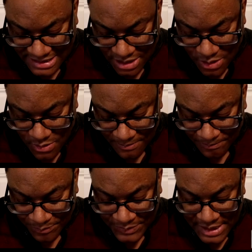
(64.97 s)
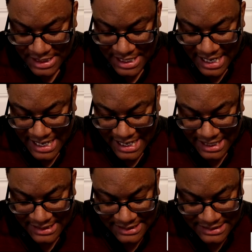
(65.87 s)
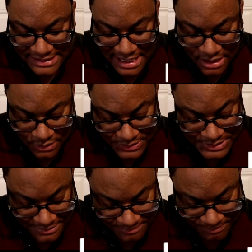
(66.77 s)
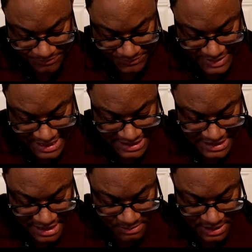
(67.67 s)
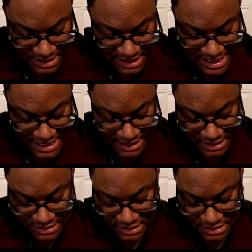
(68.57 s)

So I highly doubt that it's going to be like,